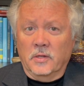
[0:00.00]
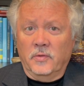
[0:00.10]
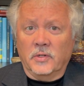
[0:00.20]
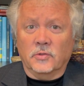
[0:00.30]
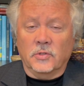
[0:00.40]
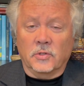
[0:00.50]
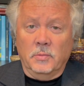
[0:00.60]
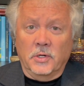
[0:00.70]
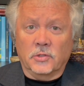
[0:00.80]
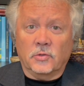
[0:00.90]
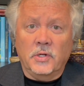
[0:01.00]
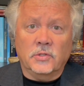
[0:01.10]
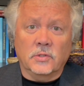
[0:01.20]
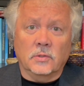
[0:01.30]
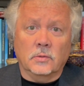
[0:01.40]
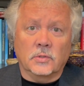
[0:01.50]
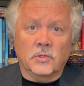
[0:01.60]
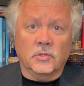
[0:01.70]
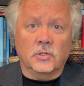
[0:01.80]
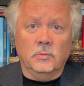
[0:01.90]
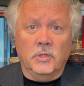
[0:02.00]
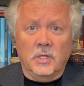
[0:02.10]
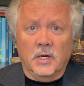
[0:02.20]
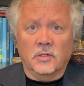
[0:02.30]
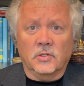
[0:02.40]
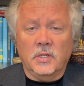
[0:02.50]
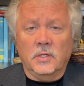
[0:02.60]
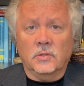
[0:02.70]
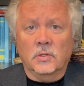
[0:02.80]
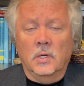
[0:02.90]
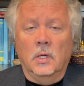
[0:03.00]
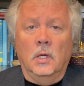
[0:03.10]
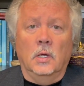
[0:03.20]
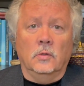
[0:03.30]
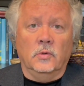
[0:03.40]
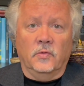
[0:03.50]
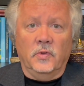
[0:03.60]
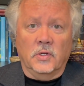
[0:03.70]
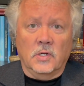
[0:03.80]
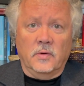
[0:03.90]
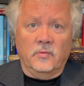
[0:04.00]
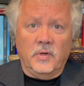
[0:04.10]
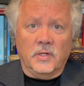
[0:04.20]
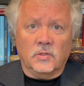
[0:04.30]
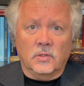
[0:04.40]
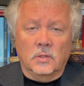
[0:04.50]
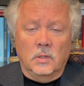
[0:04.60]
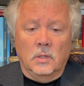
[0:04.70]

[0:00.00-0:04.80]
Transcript: in the Veterans Administration system in the United States with Vietnam vets